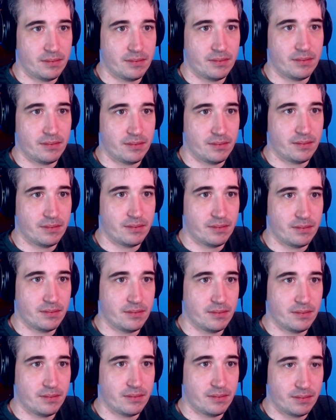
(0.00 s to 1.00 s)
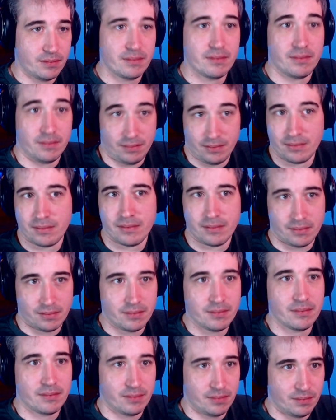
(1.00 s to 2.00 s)

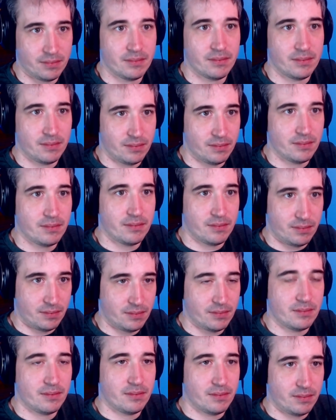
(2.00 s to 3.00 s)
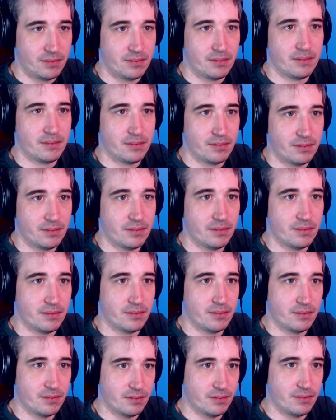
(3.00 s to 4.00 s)

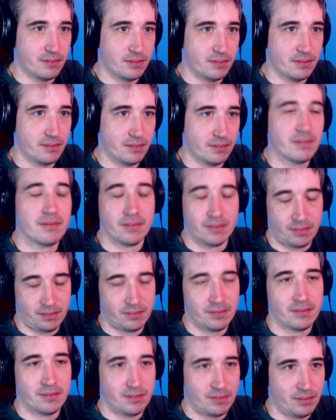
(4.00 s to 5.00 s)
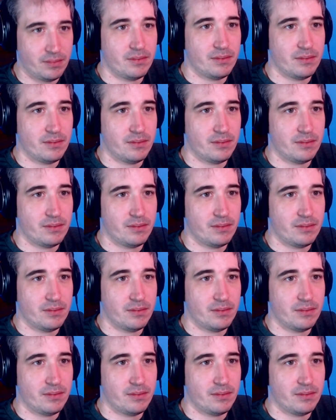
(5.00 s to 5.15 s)
This person isn't speaking.